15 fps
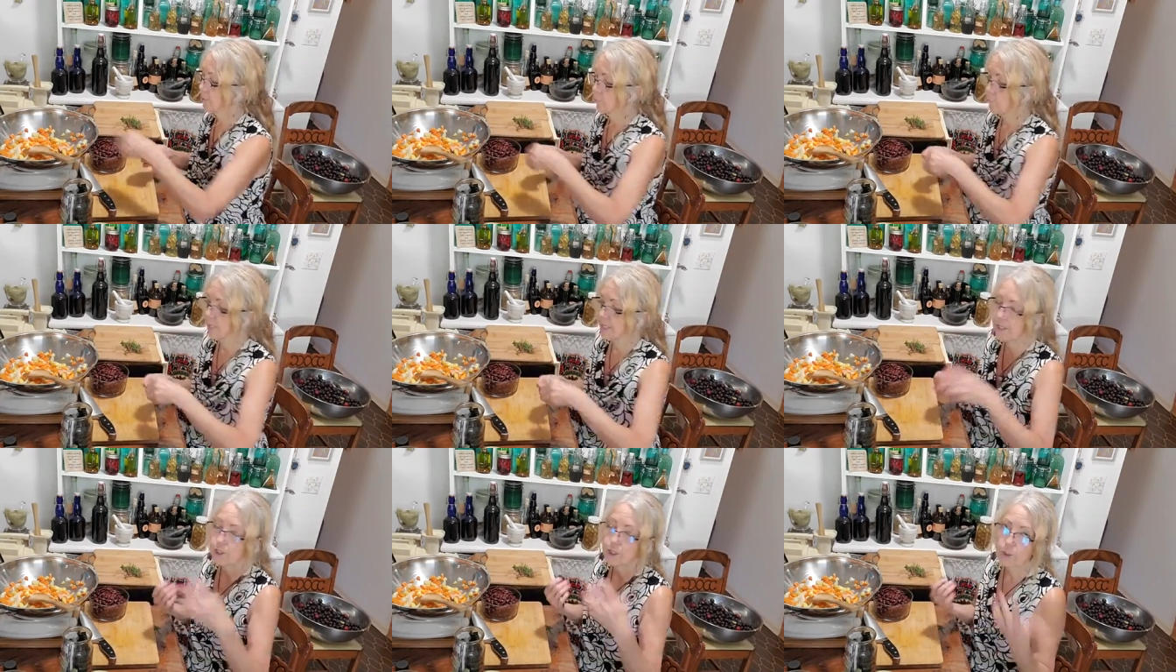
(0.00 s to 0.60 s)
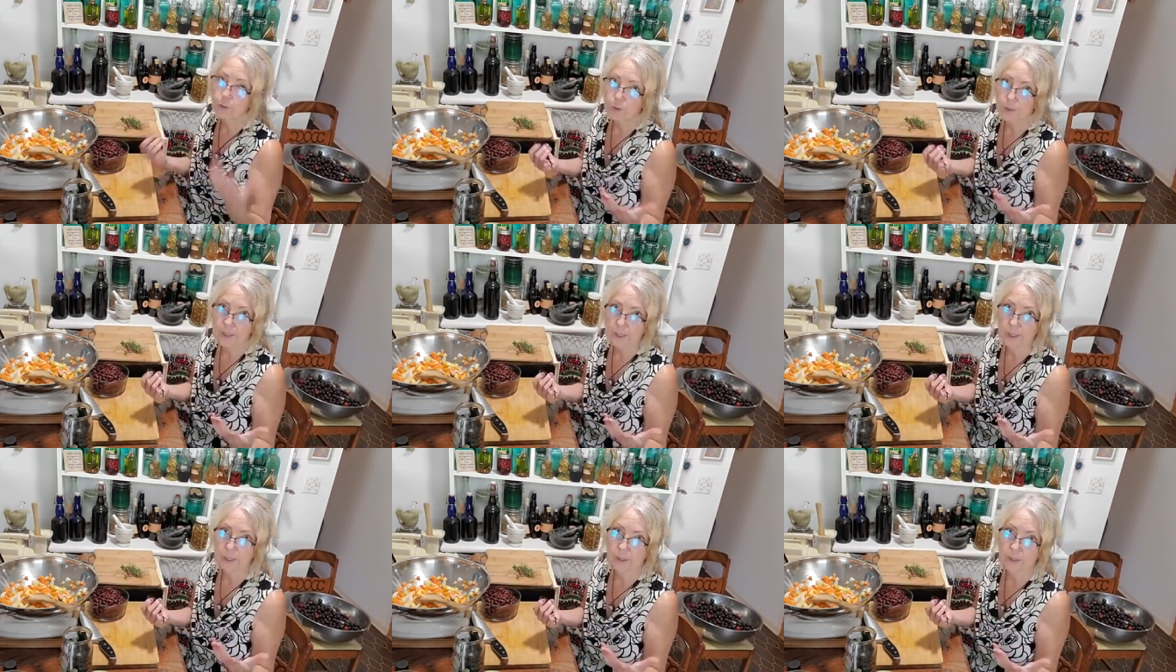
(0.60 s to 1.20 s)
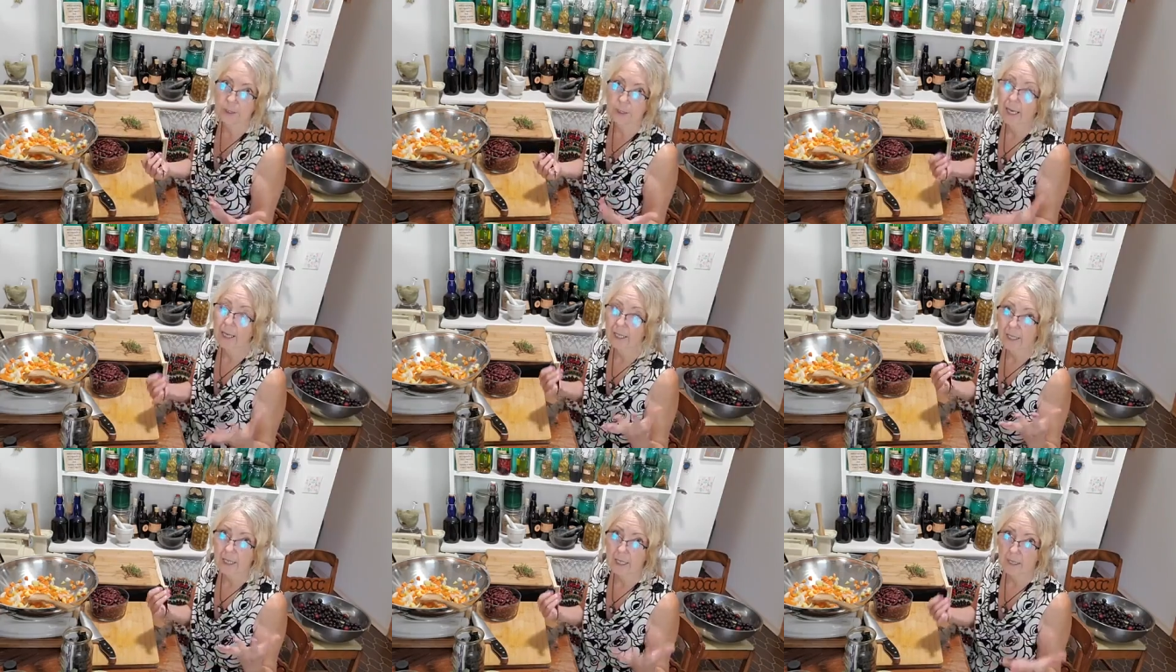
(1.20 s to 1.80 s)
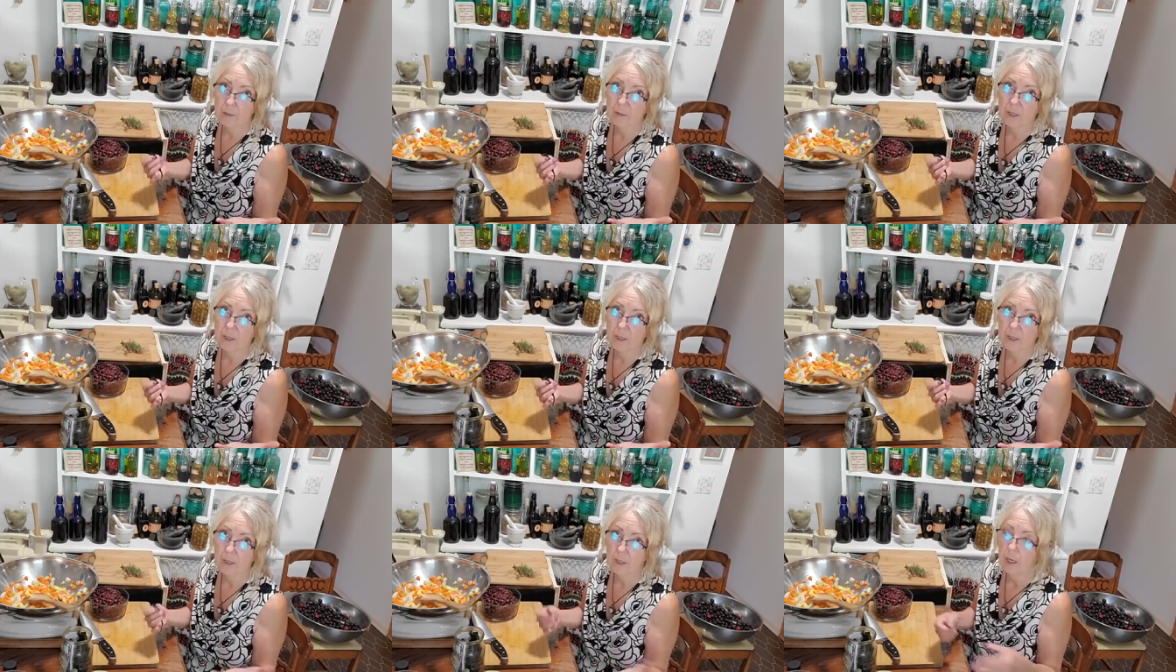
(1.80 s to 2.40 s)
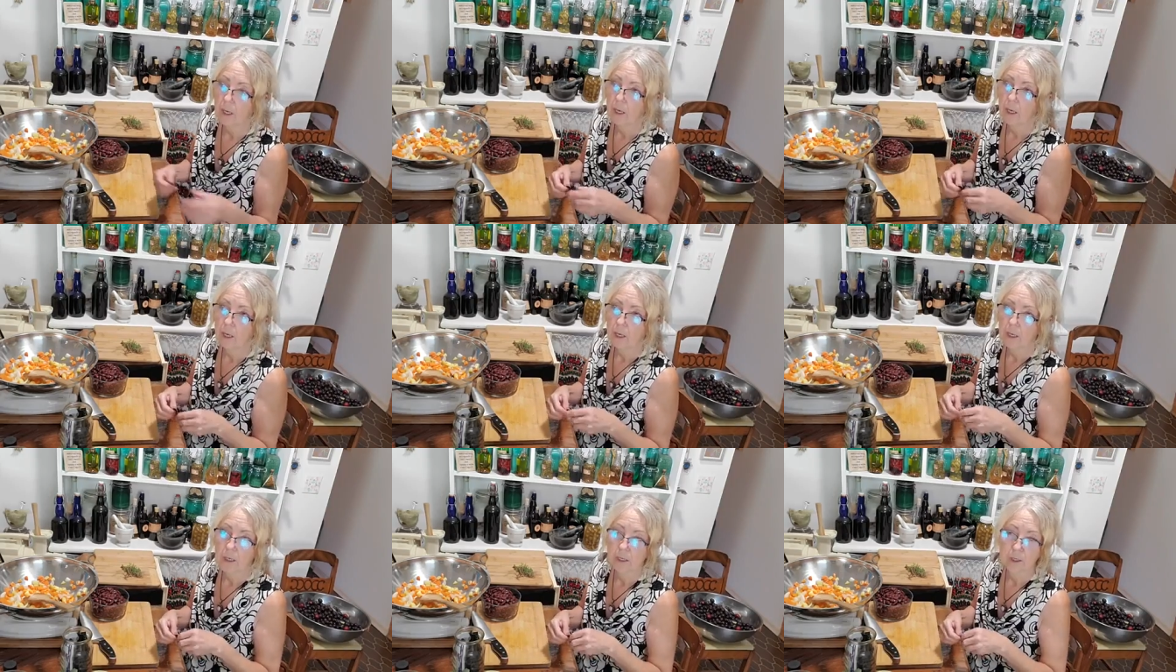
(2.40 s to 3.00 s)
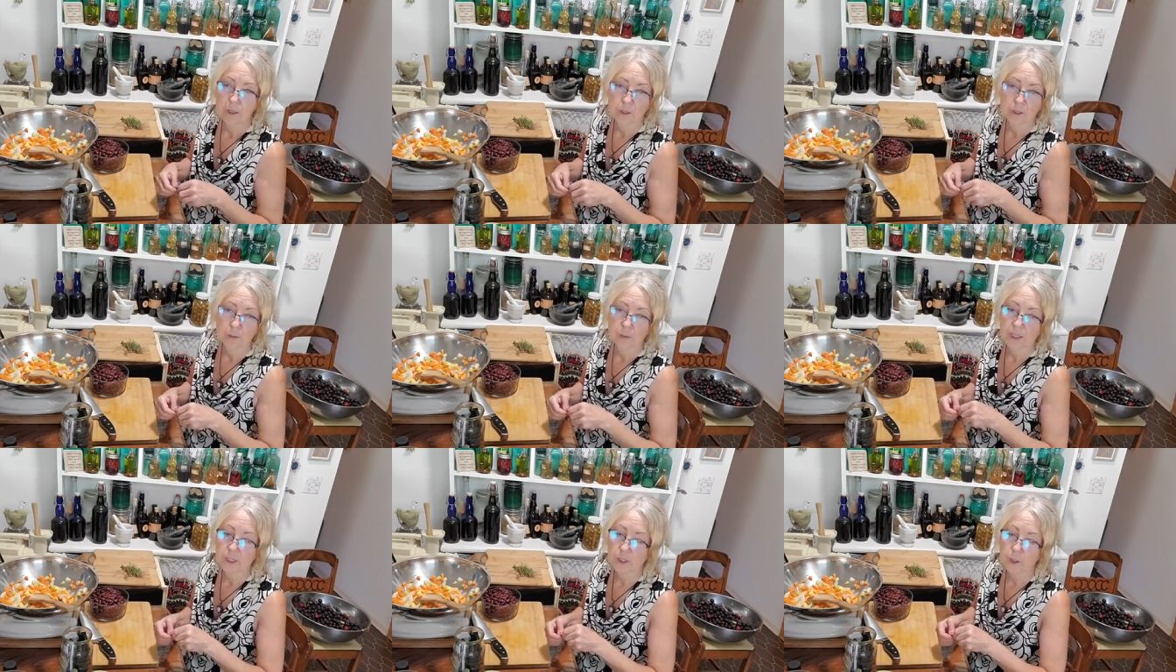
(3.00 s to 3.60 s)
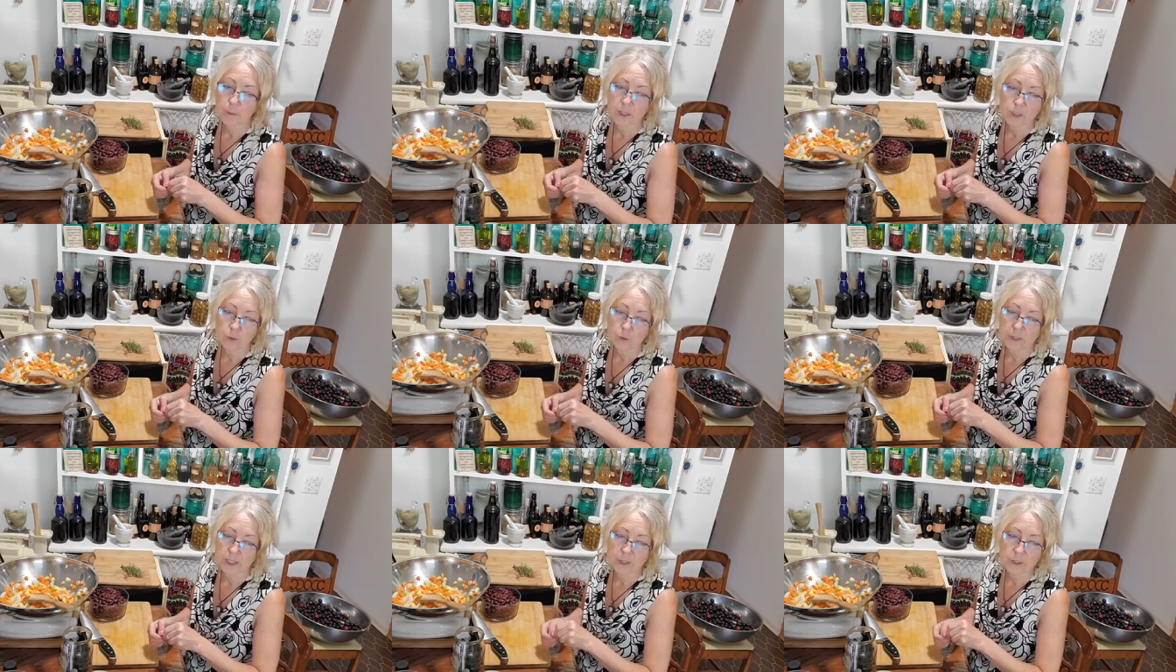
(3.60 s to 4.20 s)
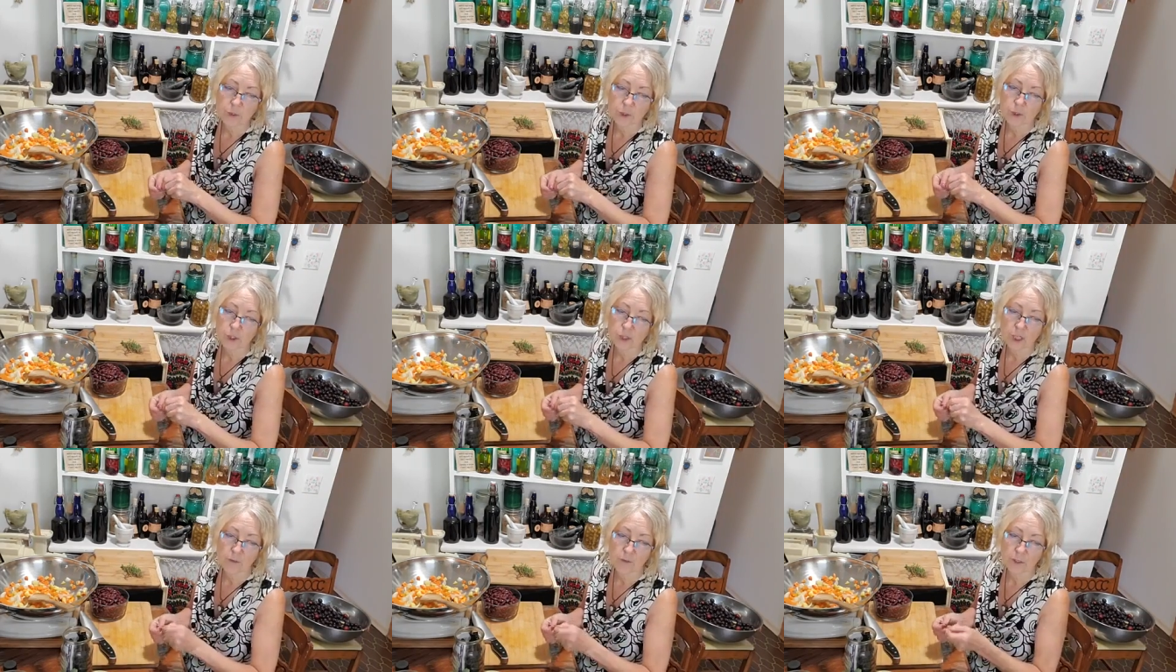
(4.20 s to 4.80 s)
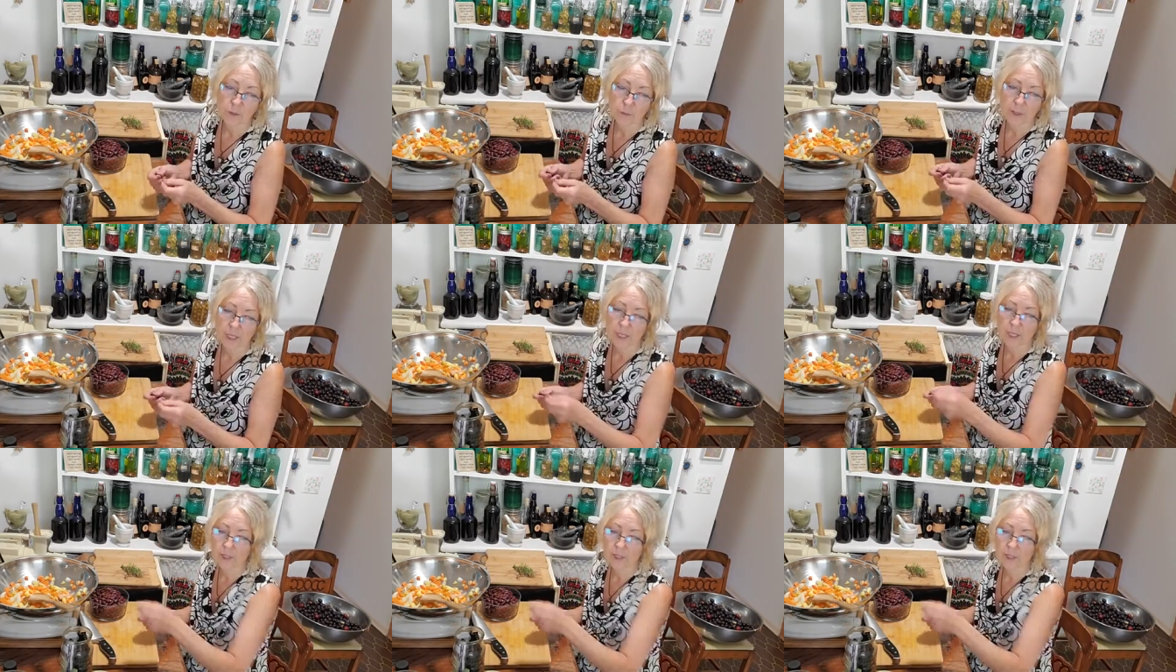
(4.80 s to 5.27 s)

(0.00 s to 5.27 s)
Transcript: reduces, and even there's been so much research of it being